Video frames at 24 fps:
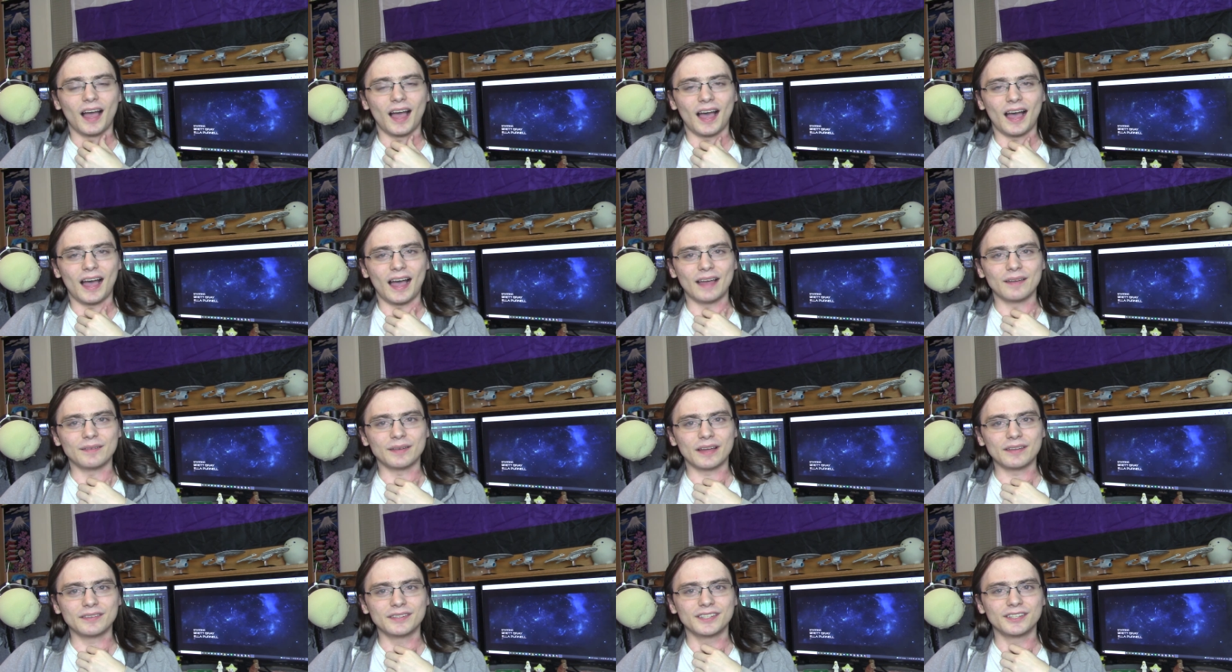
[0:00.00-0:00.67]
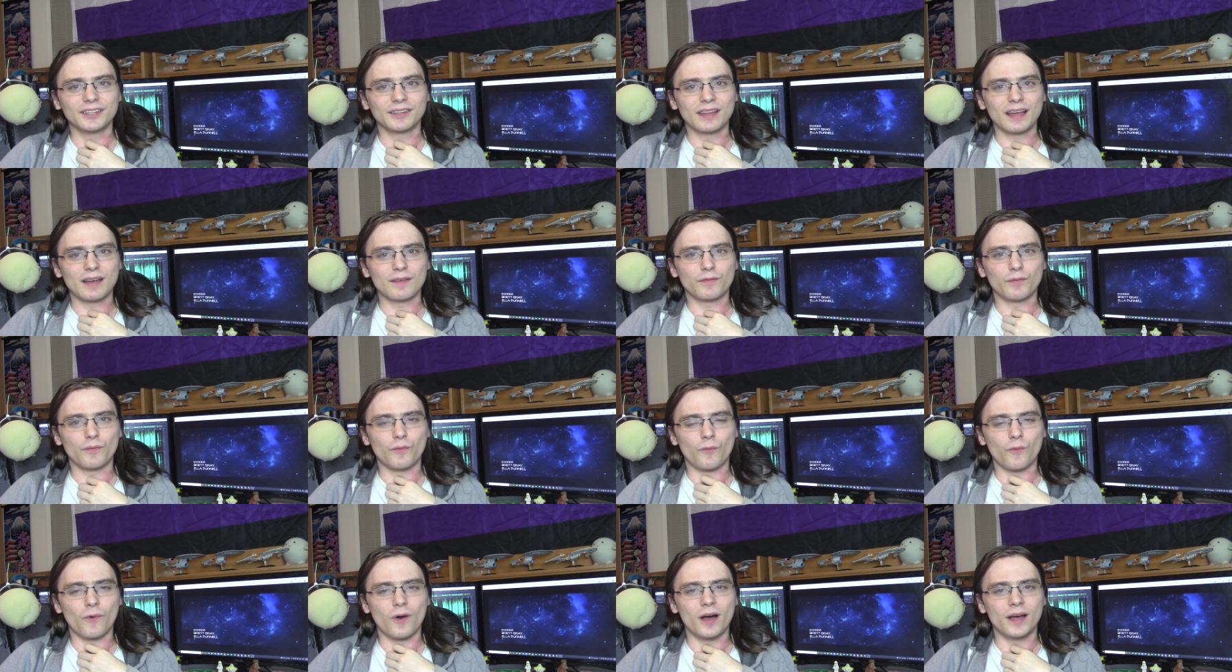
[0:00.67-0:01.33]
I still have
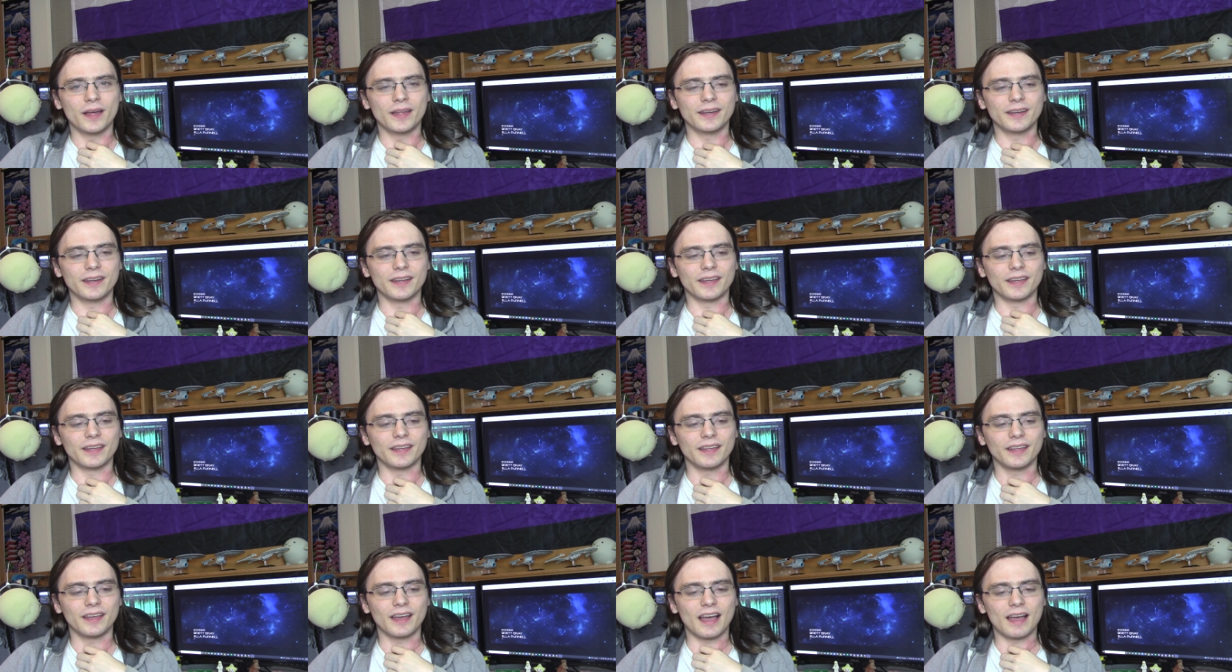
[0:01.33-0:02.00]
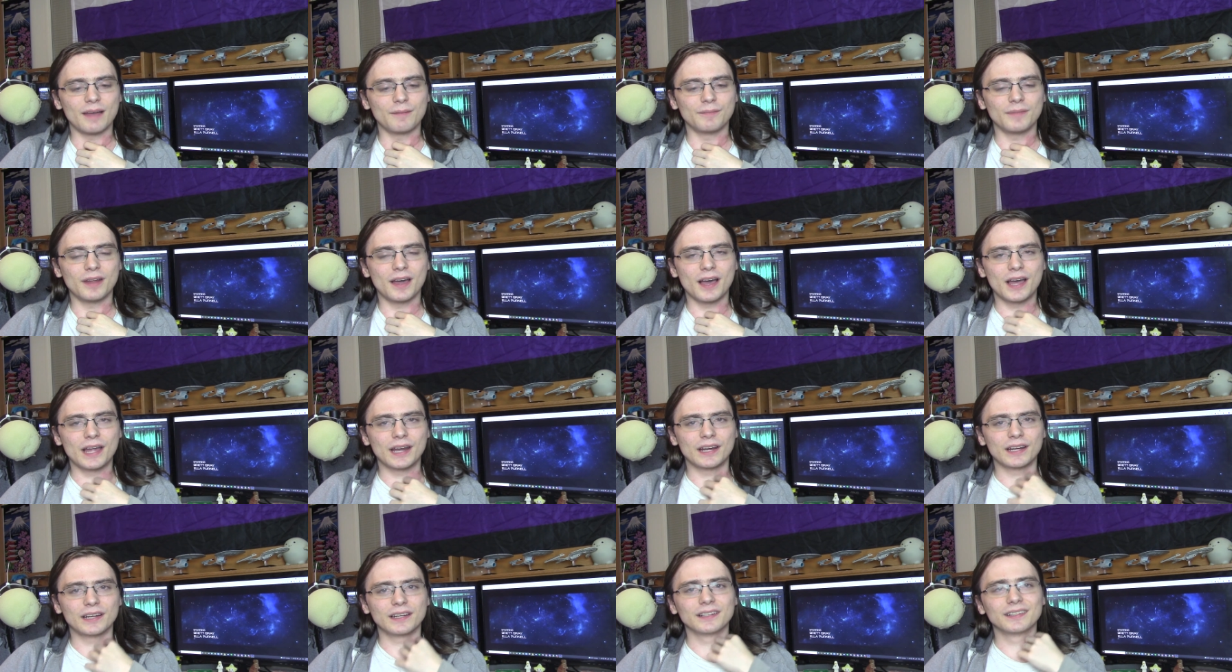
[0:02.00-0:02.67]
one, I'm
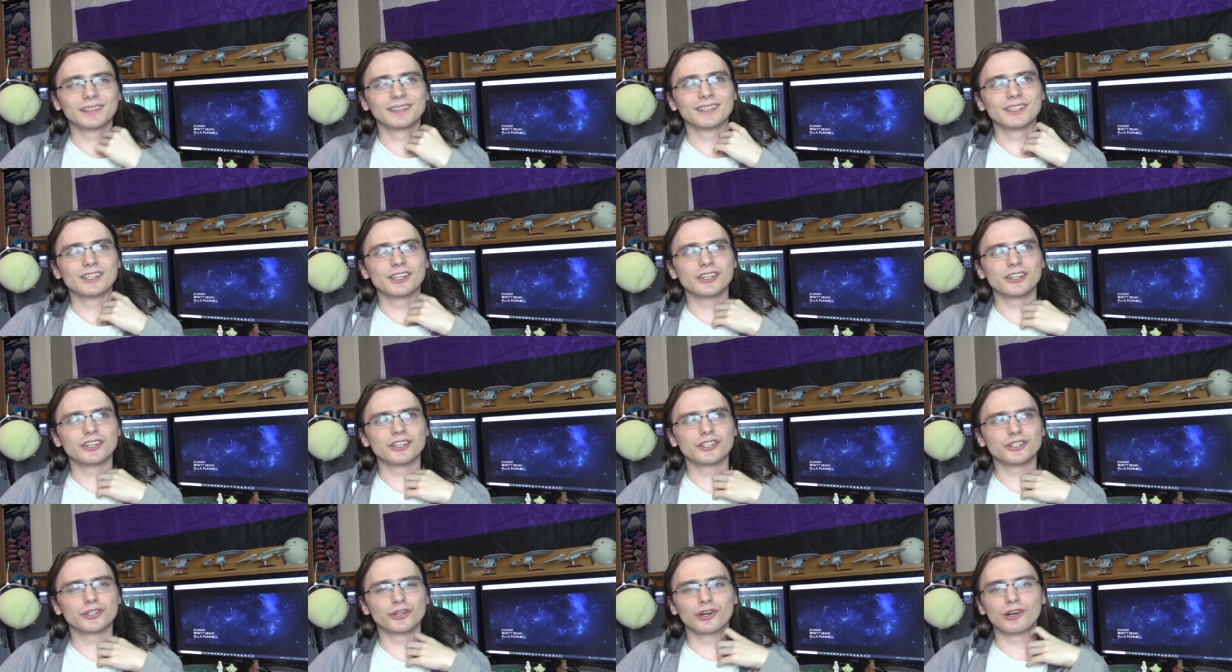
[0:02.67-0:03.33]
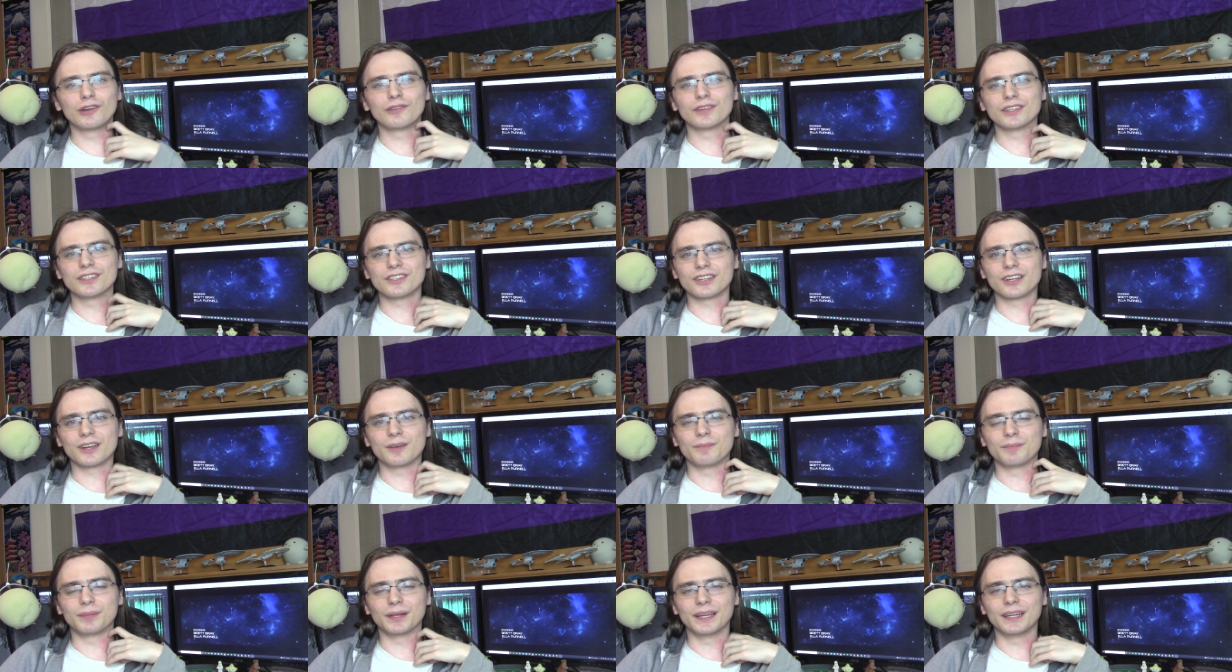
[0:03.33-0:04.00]
not sure if it's a
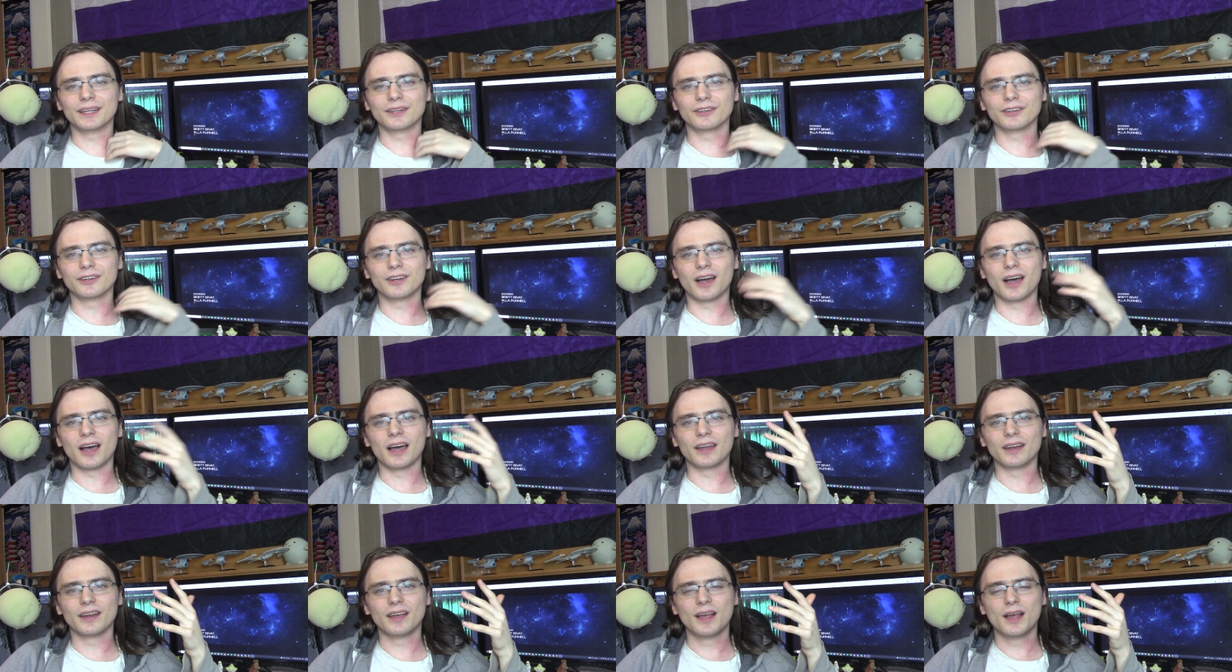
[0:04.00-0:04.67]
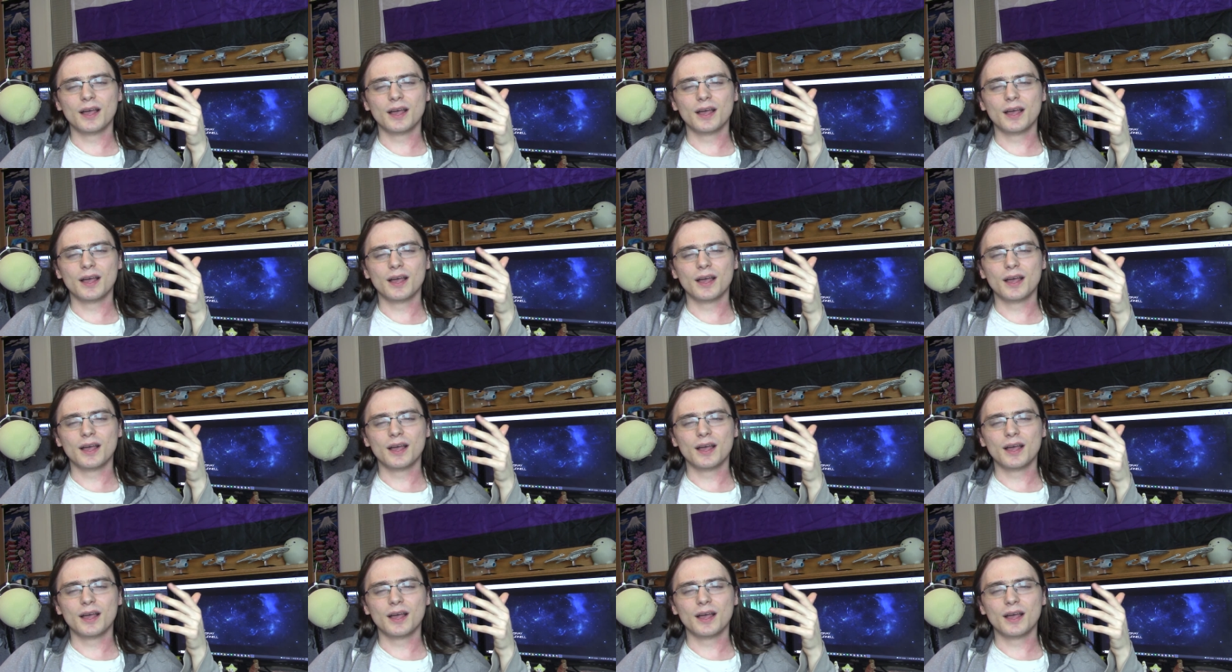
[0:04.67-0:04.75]
complaint or not,